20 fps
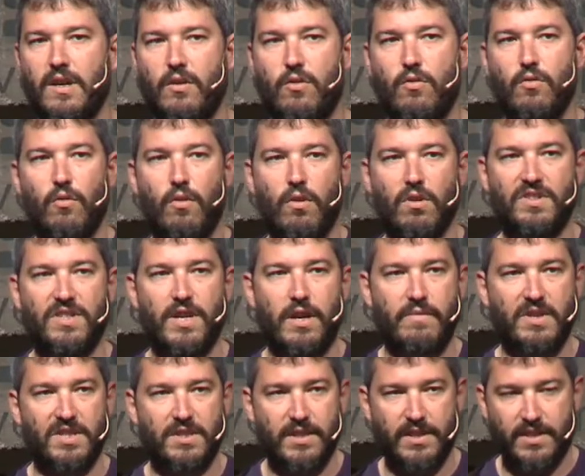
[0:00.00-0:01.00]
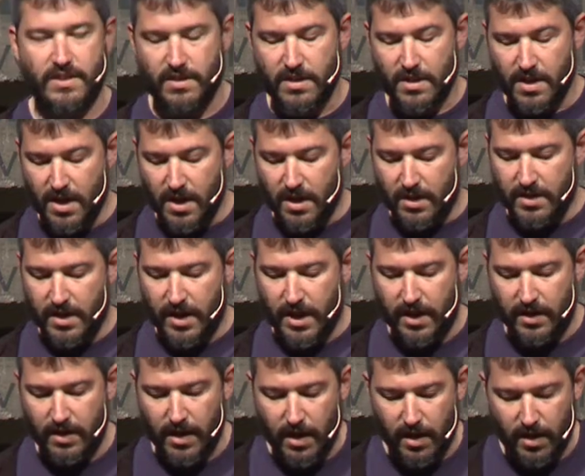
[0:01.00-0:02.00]
cool services that
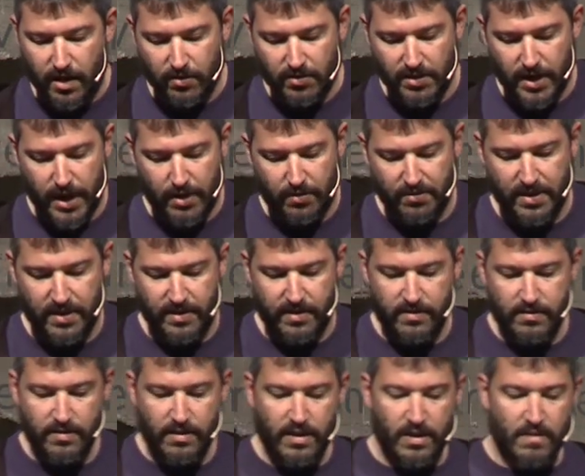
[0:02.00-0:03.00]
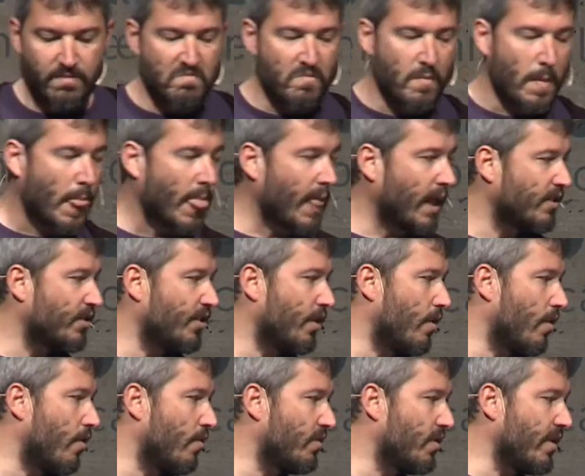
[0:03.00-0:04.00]
are out there.
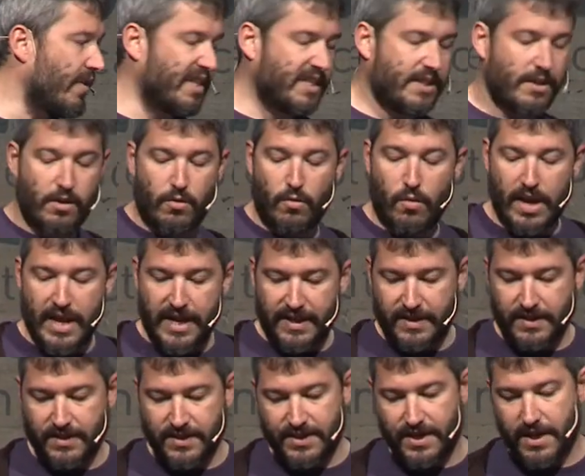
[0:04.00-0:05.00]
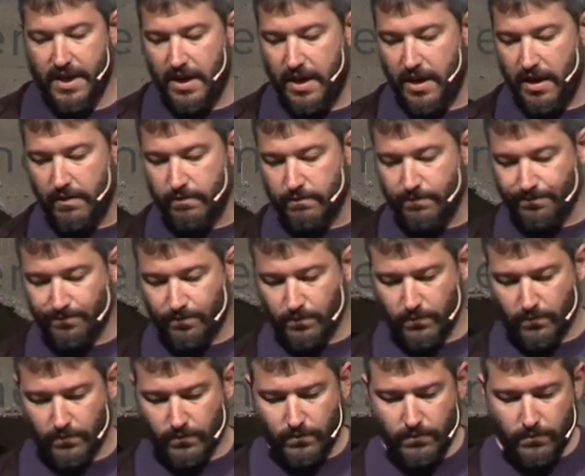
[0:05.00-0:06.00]
So there is no latency.
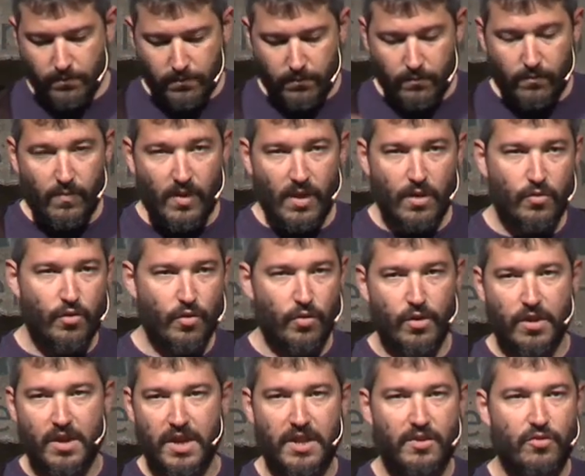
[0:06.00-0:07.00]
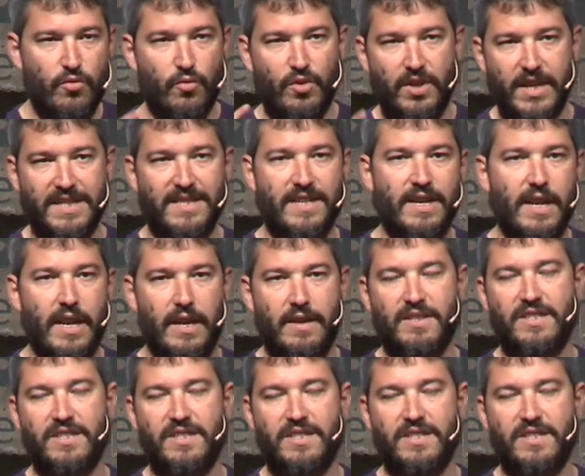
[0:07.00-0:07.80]
You don't need to just click